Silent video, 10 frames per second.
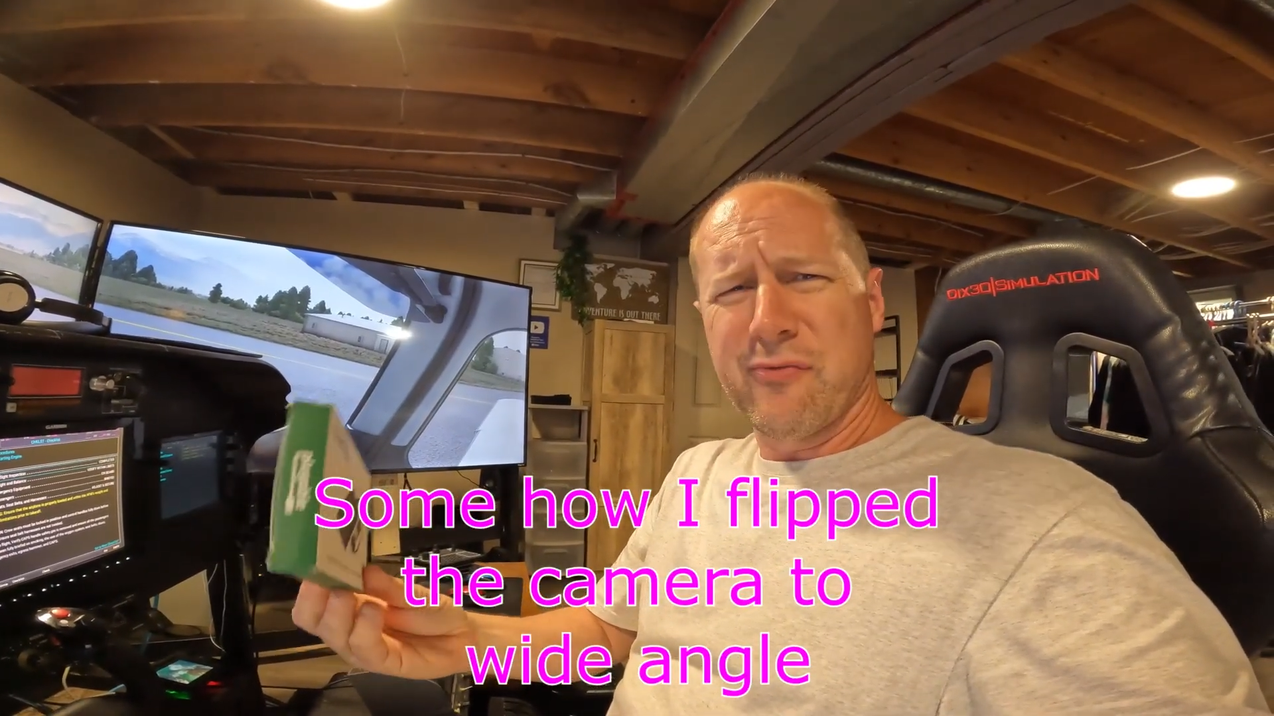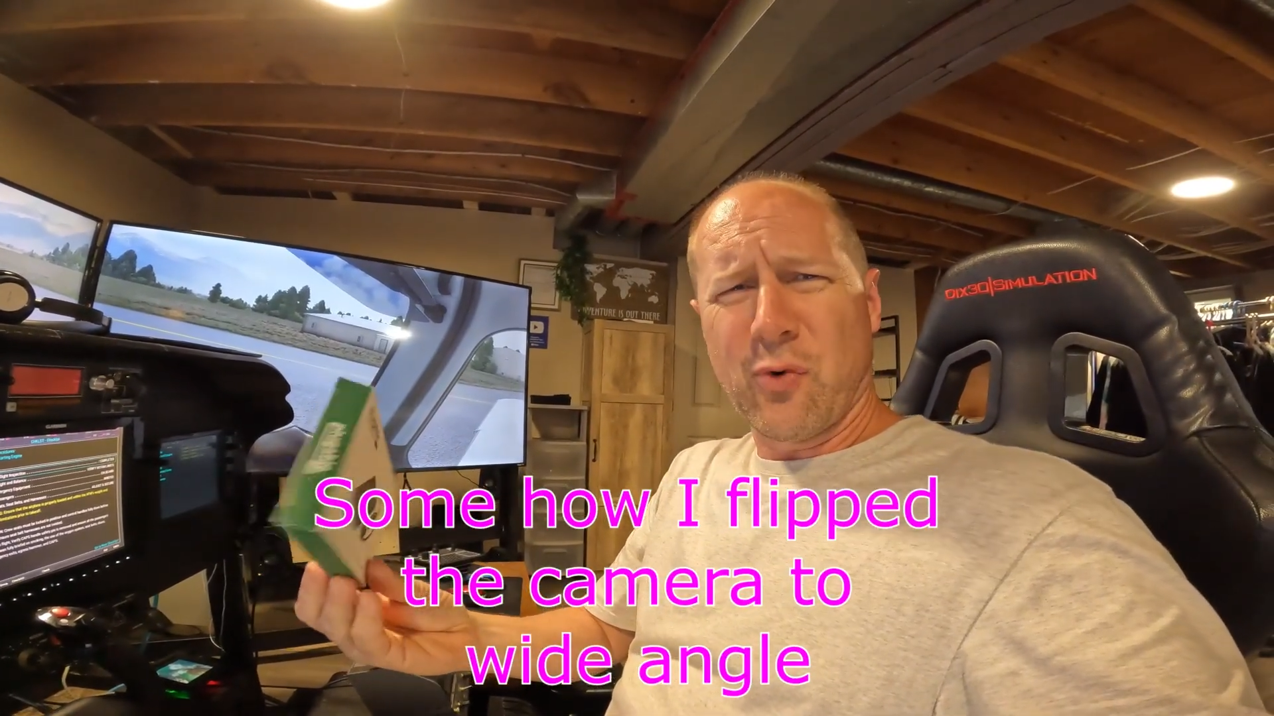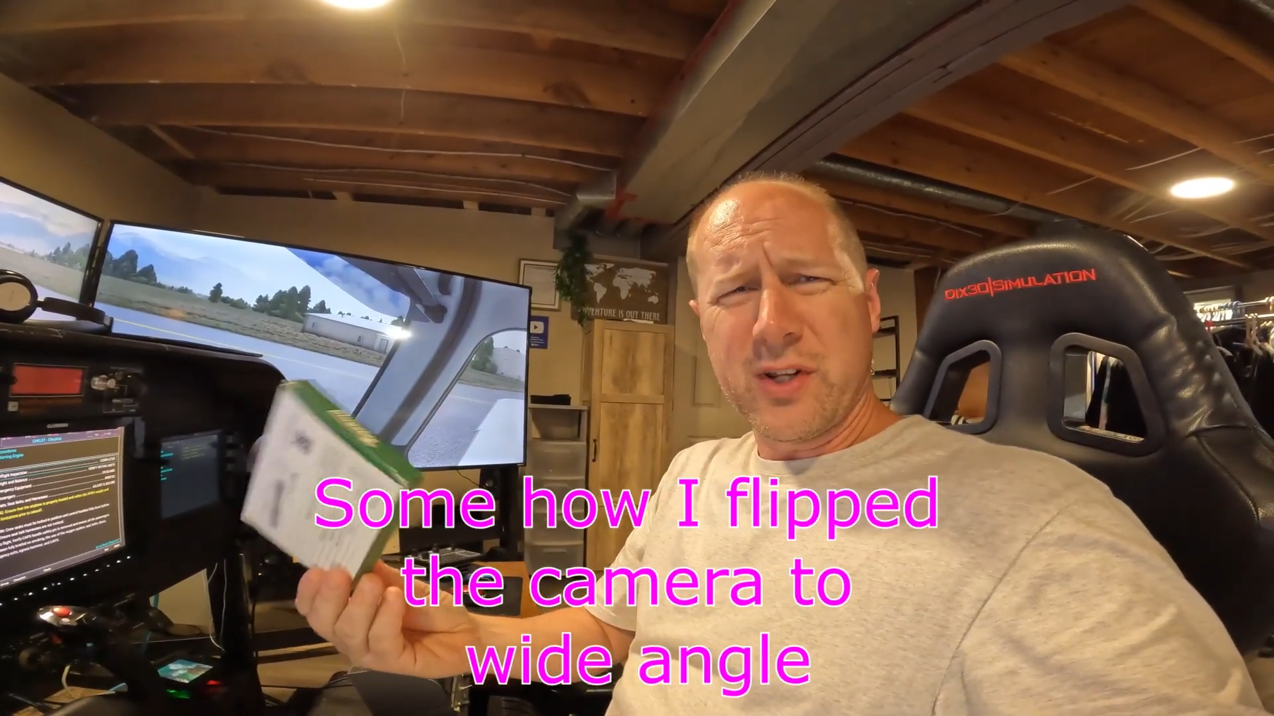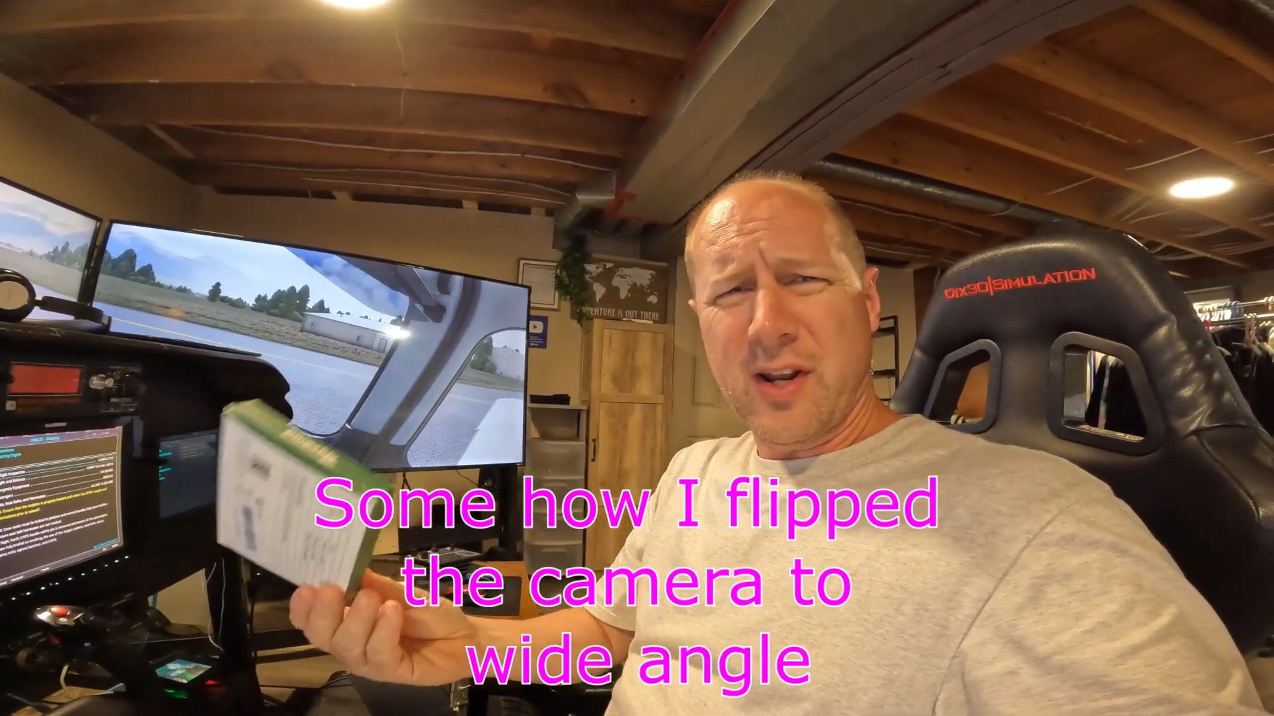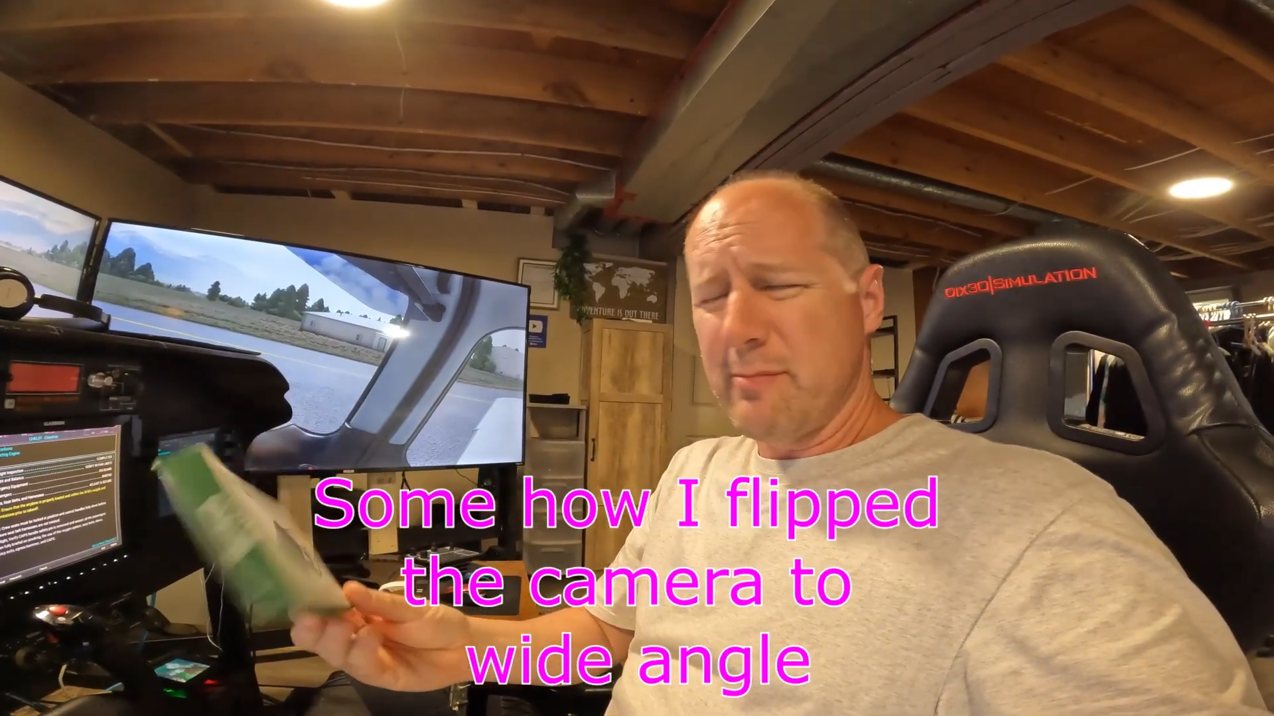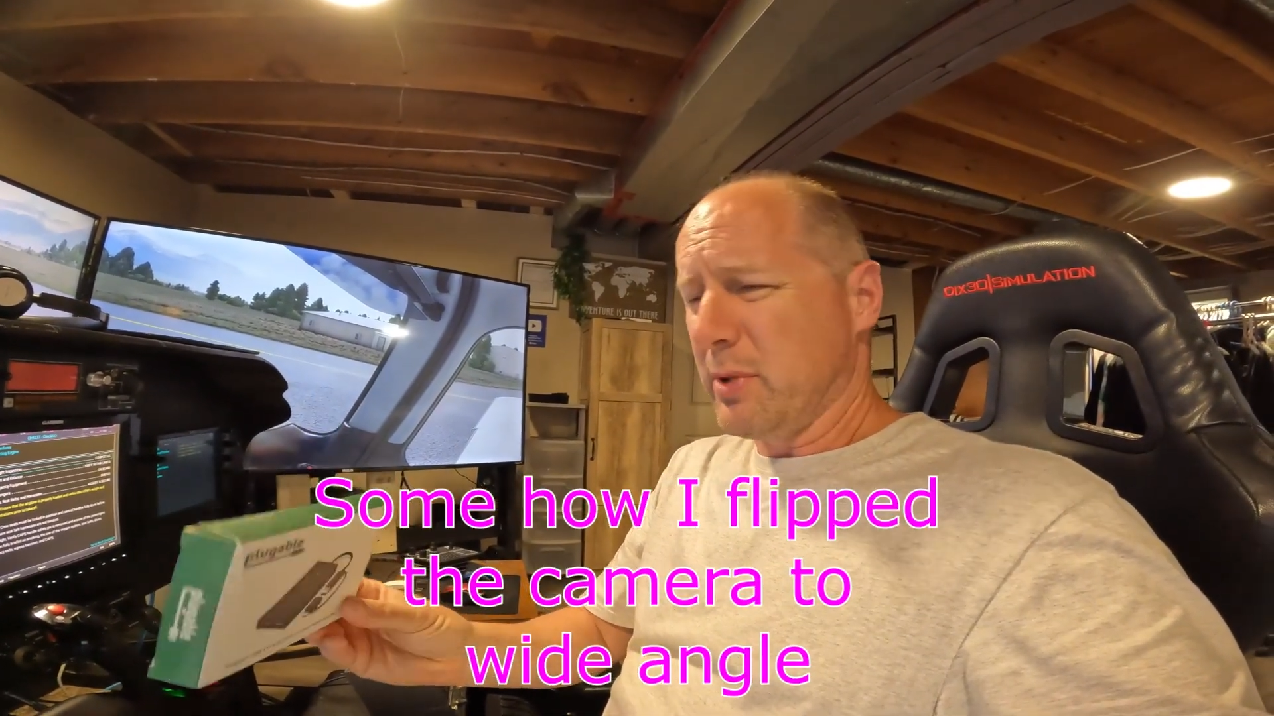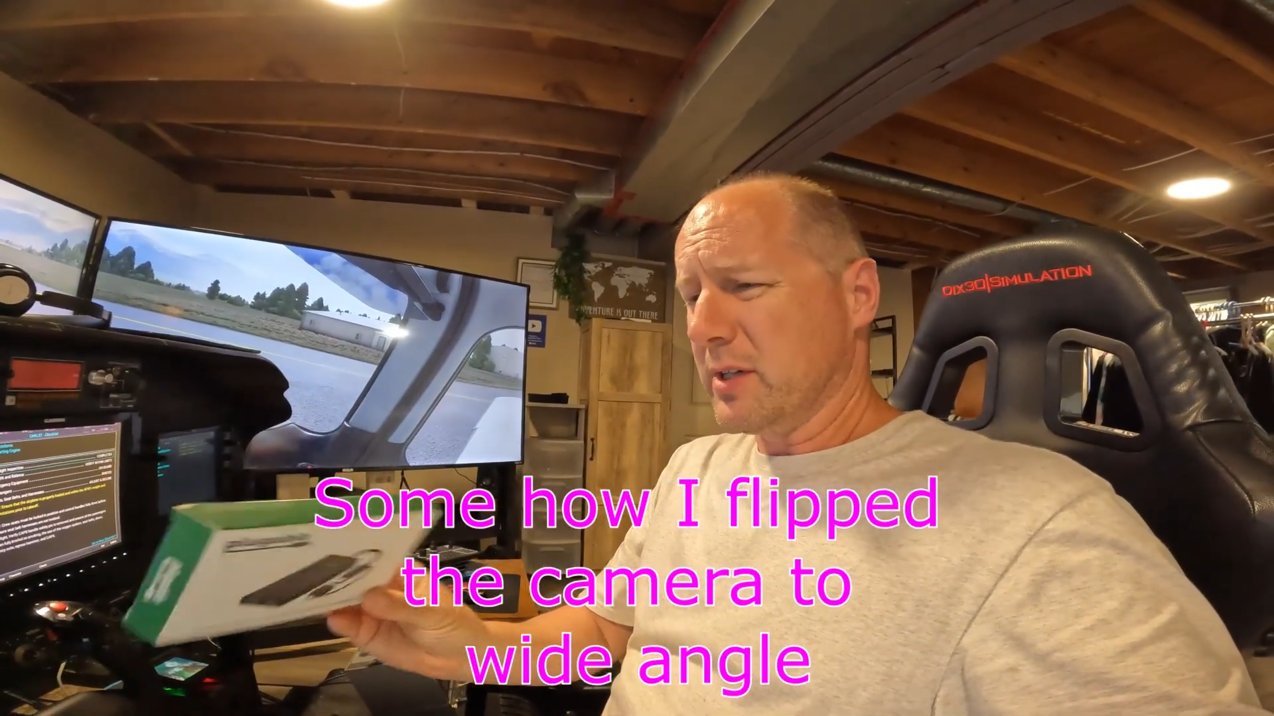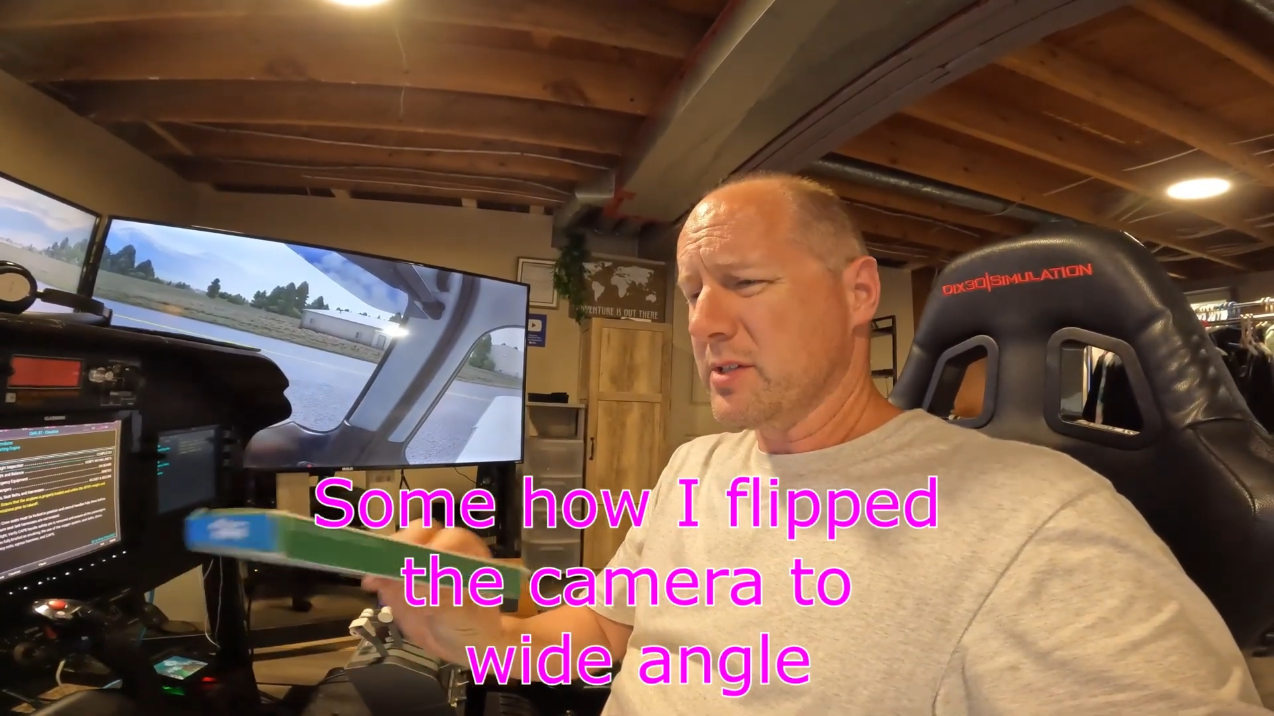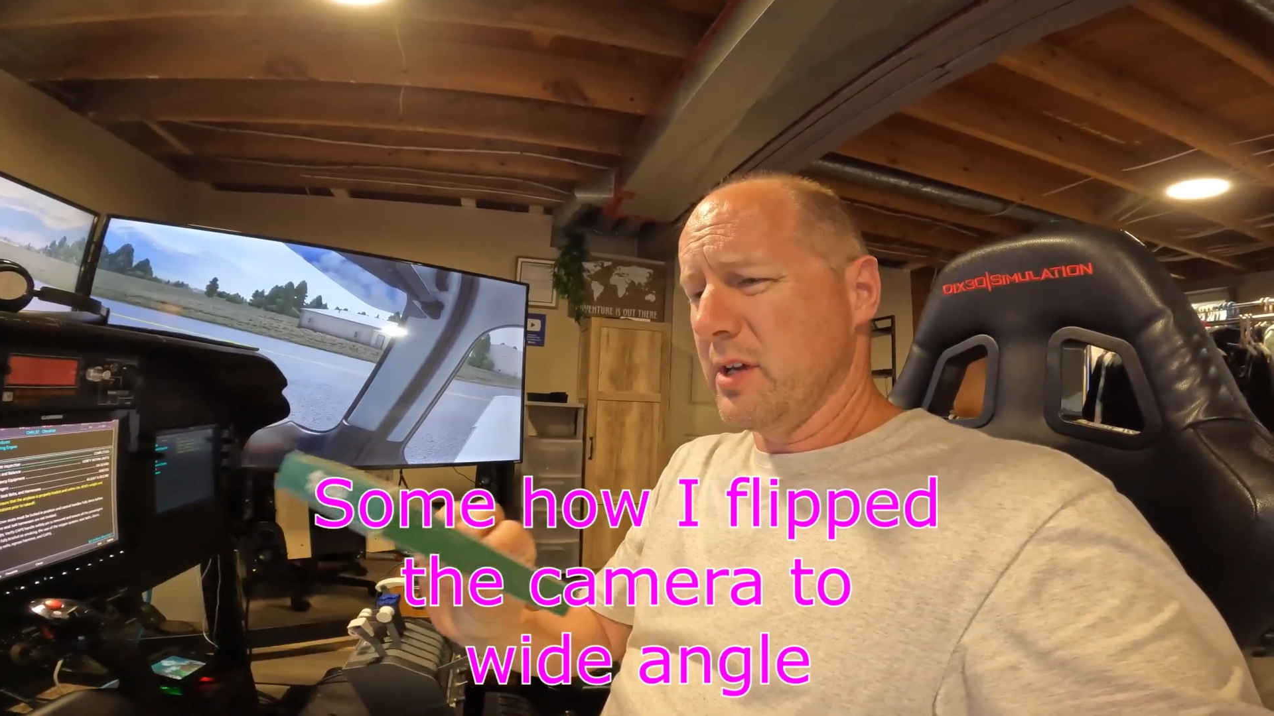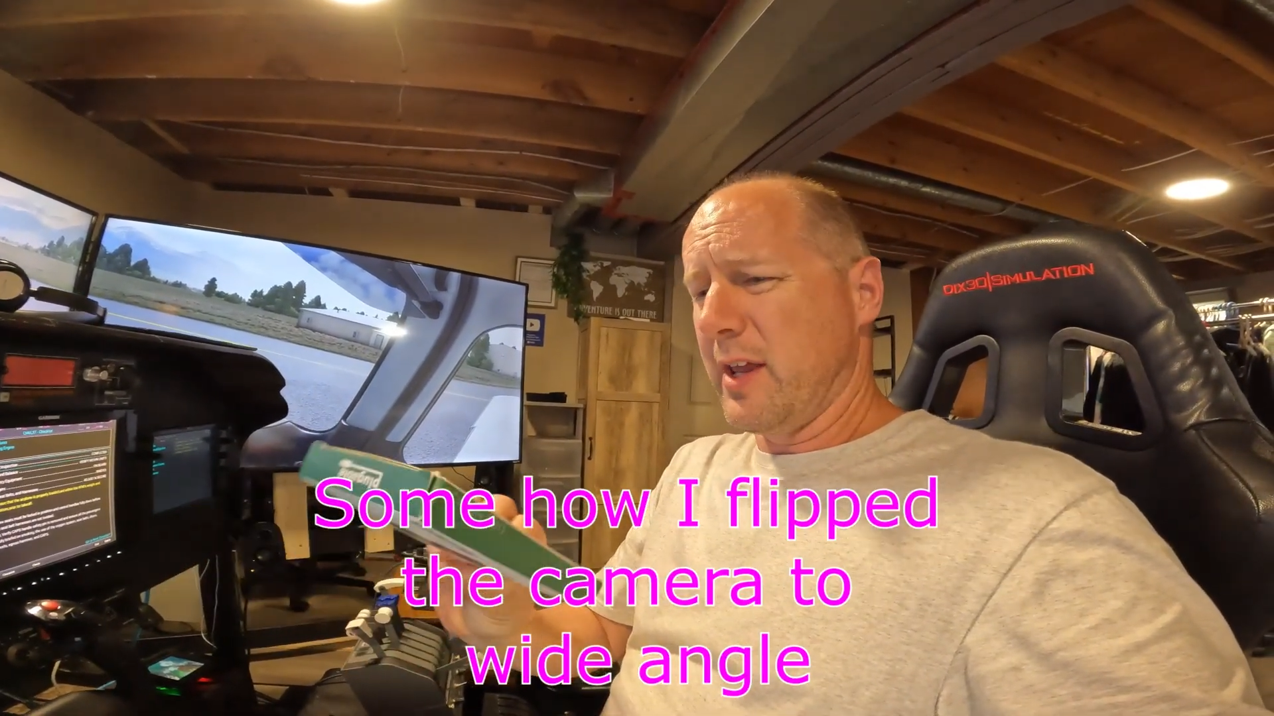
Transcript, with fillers: 49 bucks